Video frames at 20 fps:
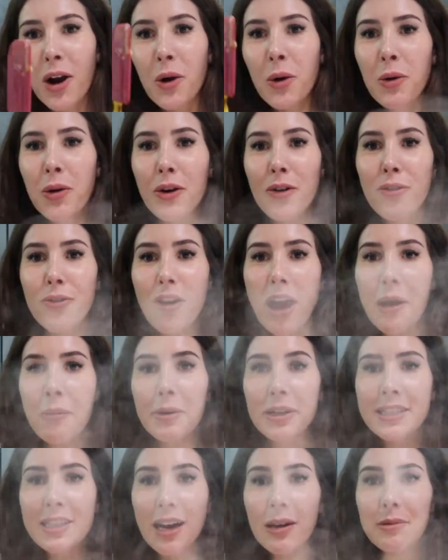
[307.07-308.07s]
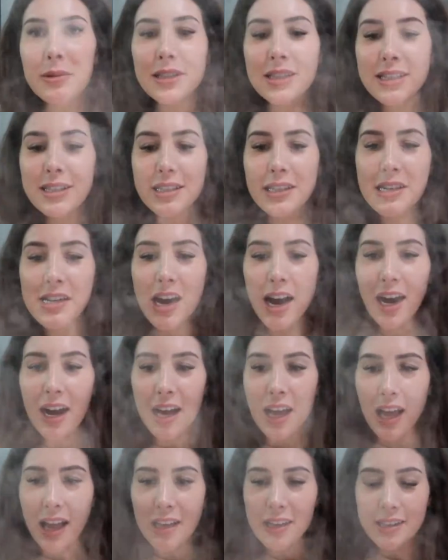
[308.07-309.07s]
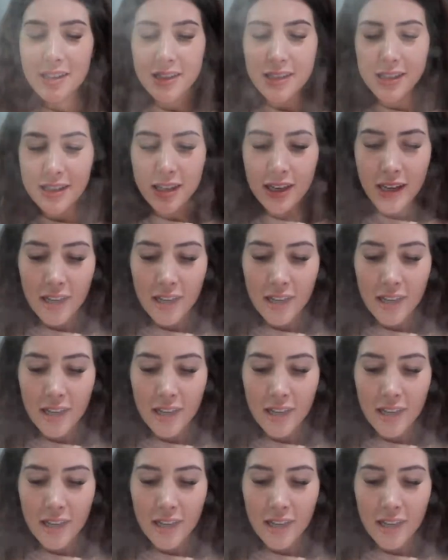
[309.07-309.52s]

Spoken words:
Who knew fabric dye was this nuts?